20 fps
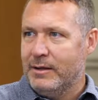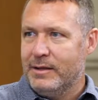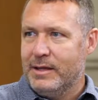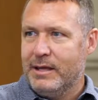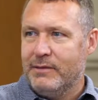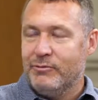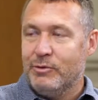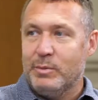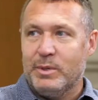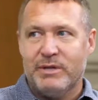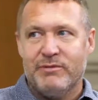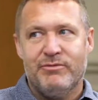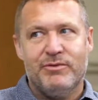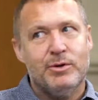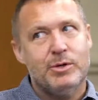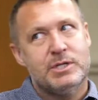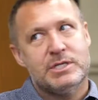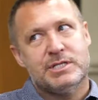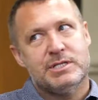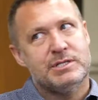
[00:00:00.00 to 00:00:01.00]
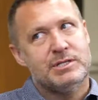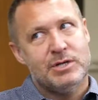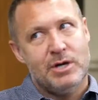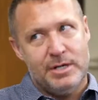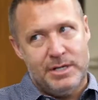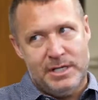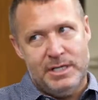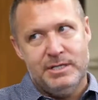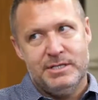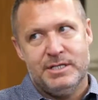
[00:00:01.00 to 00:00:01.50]
everybody focuses
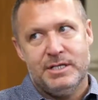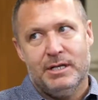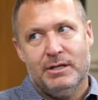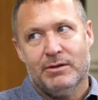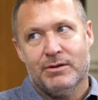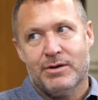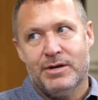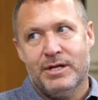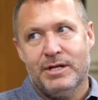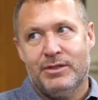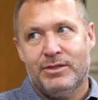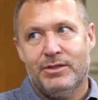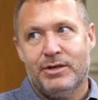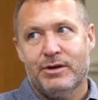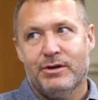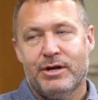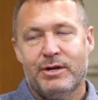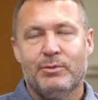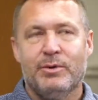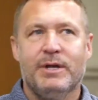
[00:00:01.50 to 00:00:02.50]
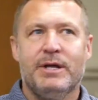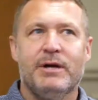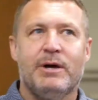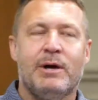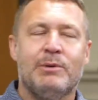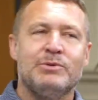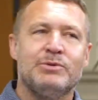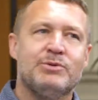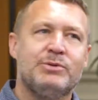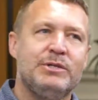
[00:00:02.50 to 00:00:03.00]
on, is it a learning theory? When
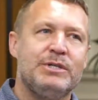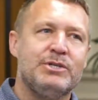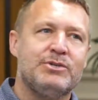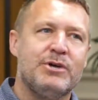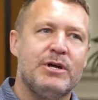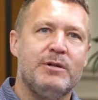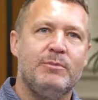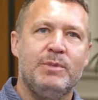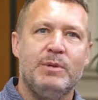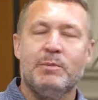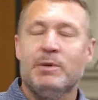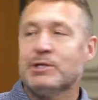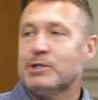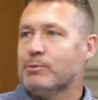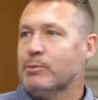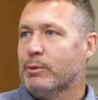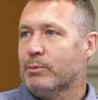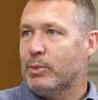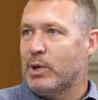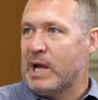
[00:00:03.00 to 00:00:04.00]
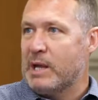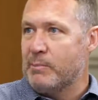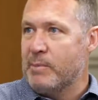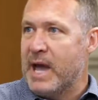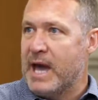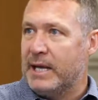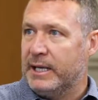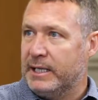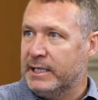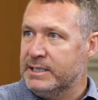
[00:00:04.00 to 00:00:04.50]
I was really trying to be much more
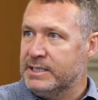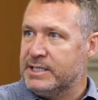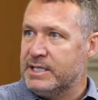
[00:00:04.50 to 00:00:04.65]
pragmatic and